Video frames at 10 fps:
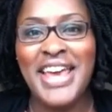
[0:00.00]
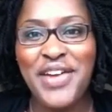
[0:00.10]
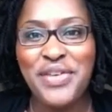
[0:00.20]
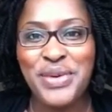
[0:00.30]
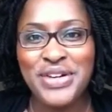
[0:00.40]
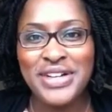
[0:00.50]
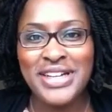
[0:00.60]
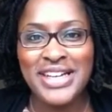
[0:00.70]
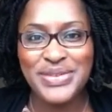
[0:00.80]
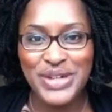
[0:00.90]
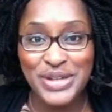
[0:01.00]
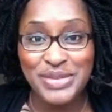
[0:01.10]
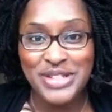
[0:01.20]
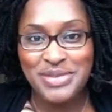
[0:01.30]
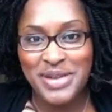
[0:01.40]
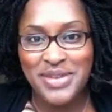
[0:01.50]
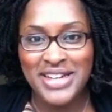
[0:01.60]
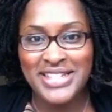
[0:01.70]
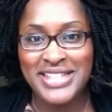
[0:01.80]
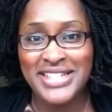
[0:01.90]
Hey everyone, and welcome to my
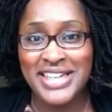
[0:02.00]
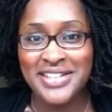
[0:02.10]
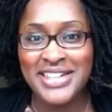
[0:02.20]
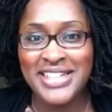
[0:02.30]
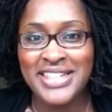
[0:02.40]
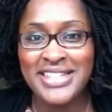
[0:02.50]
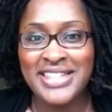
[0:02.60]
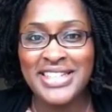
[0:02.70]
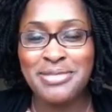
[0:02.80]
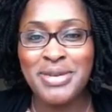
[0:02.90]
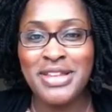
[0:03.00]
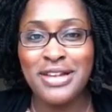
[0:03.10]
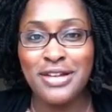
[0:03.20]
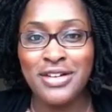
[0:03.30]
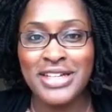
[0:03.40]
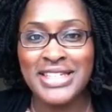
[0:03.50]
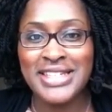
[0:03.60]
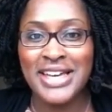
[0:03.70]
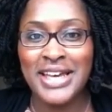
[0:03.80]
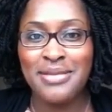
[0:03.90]
pregnancy diaries. It's been the
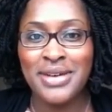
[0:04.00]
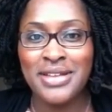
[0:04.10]
longest time.